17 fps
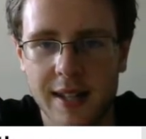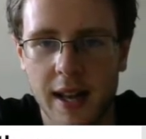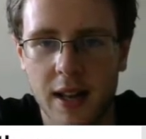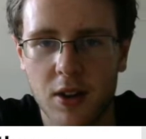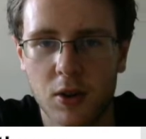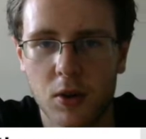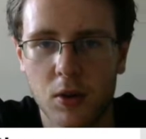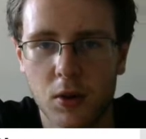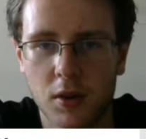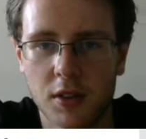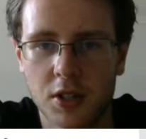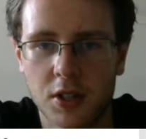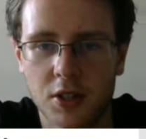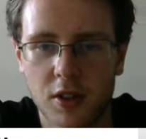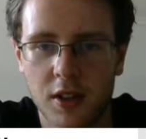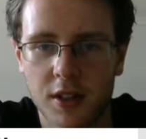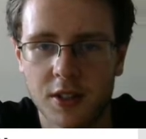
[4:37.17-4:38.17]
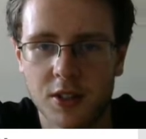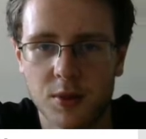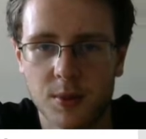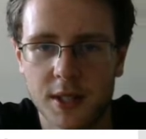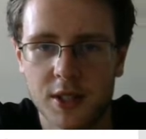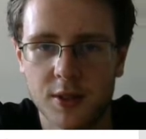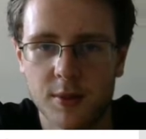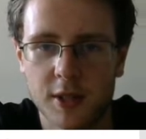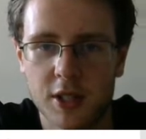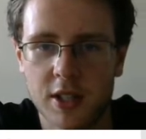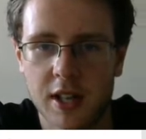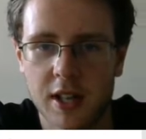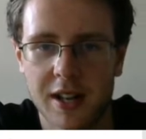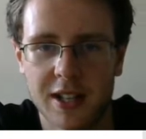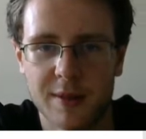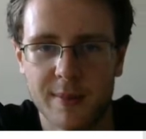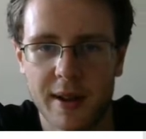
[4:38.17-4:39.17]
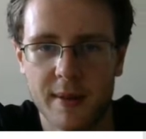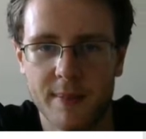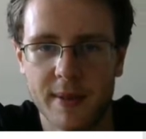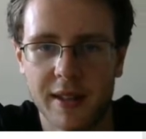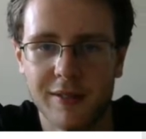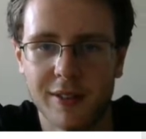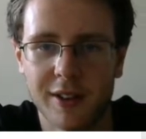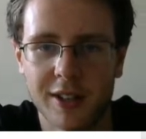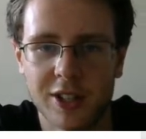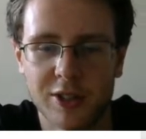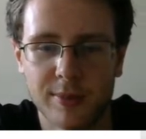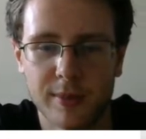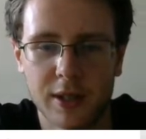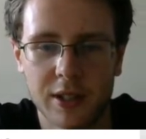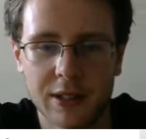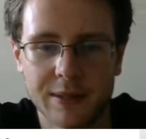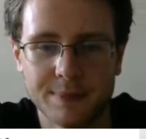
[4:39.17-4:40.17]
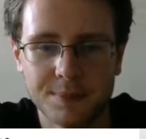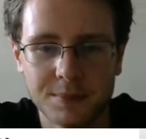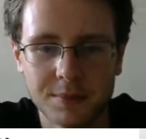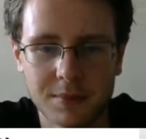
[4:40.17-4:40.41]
that core of the strongest winds we just talked about being very small,